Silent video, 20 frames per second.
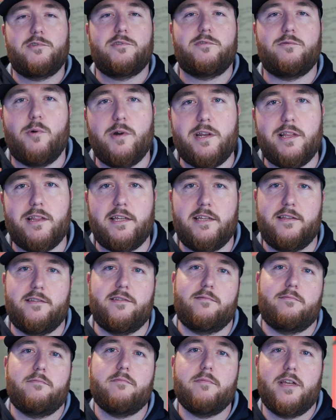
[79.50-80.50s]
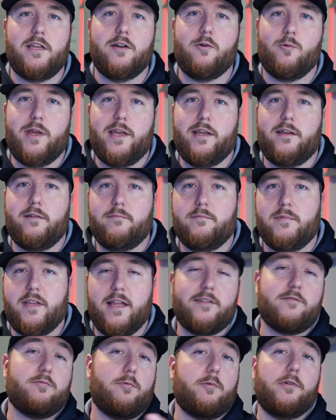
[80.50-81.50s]
20 leads in a week. And
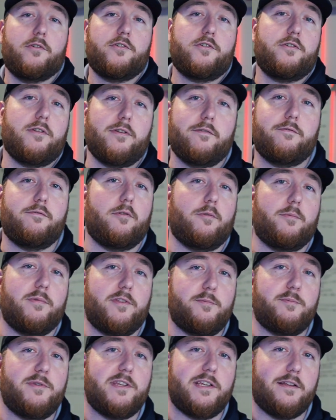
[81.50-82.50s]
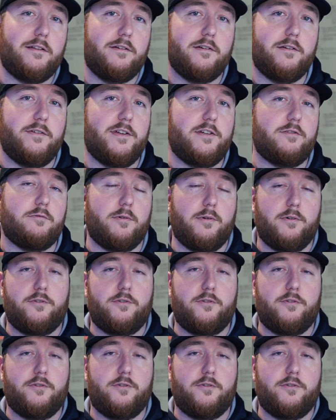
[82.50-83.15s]
that's what we were shooting for with this particular individual.